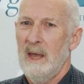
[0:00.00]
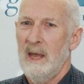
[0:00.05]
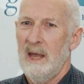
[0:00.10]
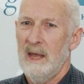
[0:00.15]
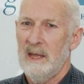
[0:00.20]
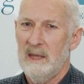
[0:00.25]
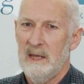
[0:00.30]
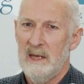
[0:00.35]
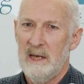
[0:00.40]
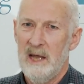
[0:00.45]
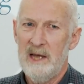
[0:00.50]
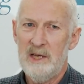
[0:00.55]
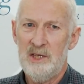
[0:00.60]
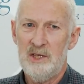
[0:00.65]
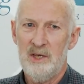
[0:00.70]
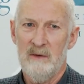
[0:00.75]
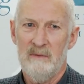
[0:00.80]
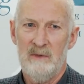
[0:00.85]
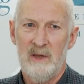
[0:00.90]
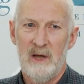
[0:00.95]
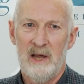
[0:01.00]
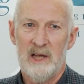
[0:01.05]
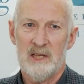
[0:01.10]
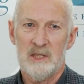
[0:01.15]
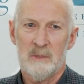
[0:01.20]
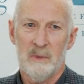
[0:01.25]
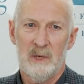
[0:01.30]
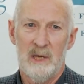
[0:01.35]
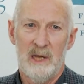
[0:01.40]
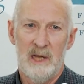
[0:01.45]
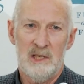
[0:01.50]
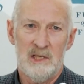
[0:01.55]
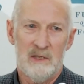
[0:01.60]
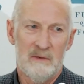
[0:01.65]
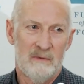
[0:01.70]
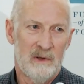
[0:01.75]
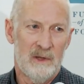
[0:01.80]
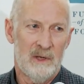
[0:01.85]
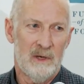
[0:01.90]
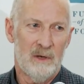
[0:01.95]
And the nature of their
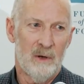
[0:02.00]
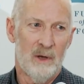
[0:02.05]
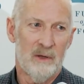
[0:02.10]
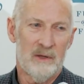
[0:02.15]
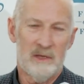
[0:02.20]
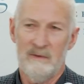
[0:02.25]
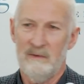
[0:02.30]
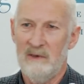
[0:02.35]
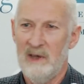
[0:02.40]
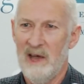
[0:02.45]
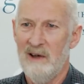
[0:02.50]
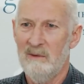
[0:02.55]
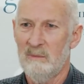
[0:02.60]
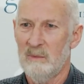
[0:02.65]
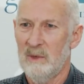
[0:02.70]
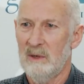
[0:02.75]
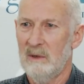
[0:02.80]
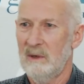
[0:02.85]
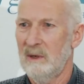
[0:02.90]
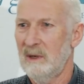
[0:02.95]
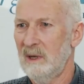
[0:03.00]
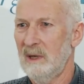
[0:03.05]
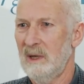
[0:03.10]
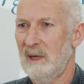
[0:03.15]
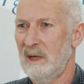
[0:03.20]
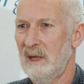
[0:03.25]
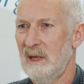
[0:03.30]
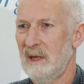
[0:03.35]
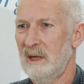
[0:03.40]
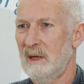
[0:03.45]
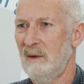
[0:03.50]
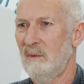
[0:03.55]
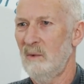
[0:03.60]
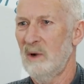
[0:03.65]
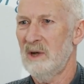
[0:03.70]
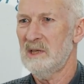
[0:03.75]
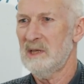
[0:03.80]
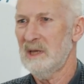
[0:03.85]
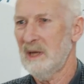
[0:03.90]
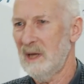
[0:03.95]
explanation for the growth of government uh,
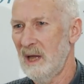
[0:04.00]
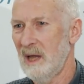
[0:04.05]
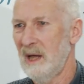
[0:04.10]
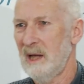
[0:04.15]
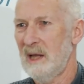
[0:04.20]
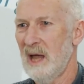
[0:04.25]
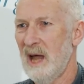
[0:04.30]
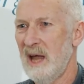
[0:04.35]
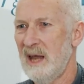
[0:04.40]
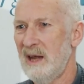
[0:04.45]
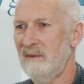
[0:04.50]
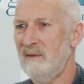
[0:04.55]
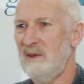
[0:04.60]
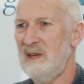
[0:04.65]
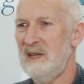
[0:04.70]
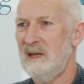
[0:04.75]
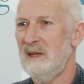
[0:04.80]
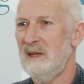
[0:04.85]
was a, a, kind of